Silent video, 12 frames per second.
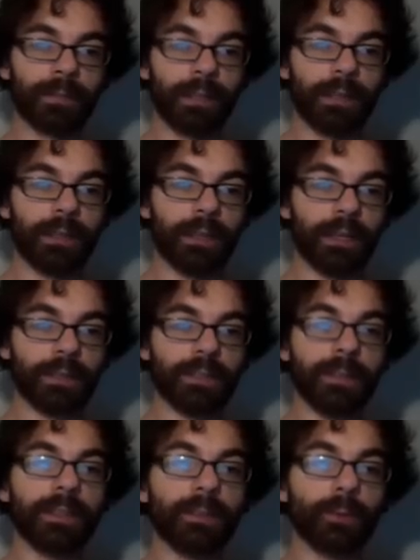So that
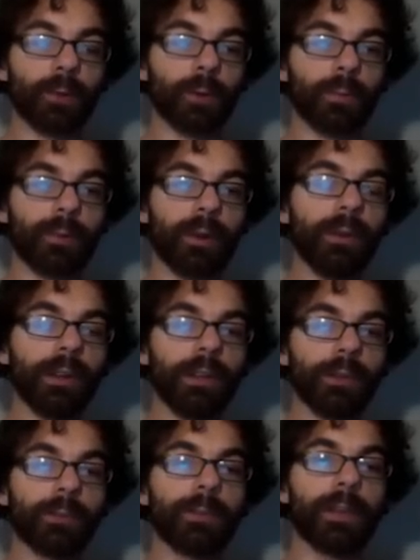means the total priority
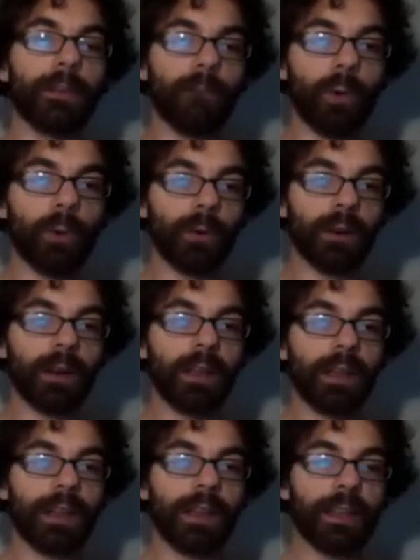should be 4,
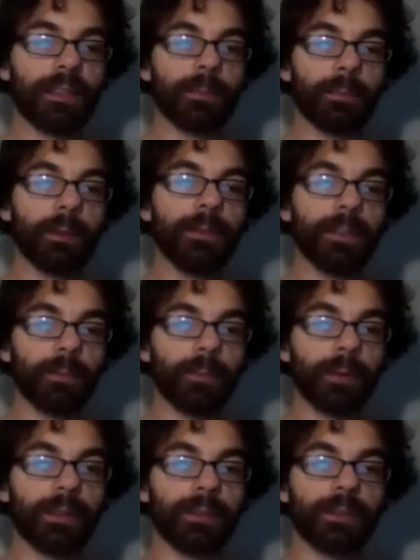and the previous
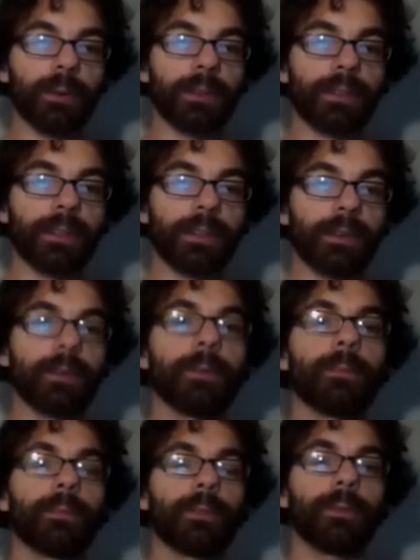pointer is always going to go
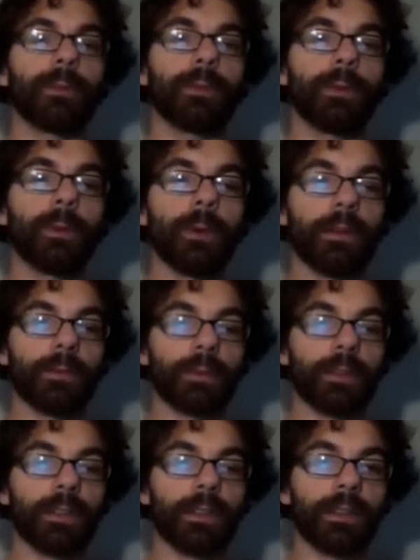to whoever
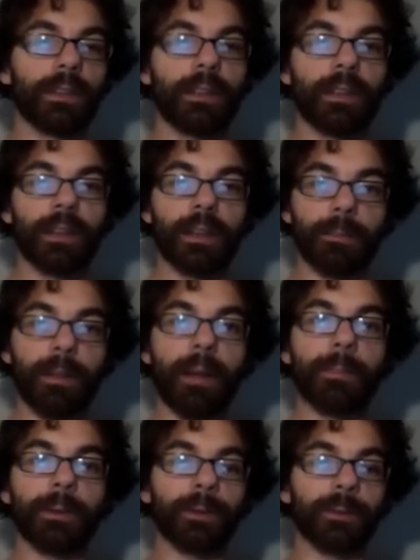the
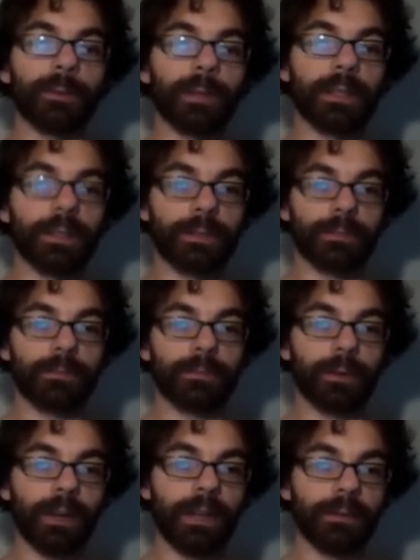Papa node was.
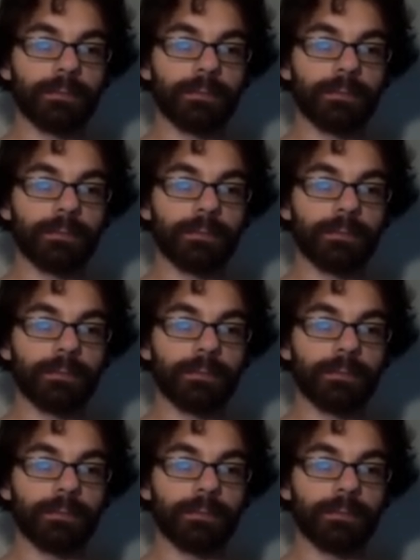All right?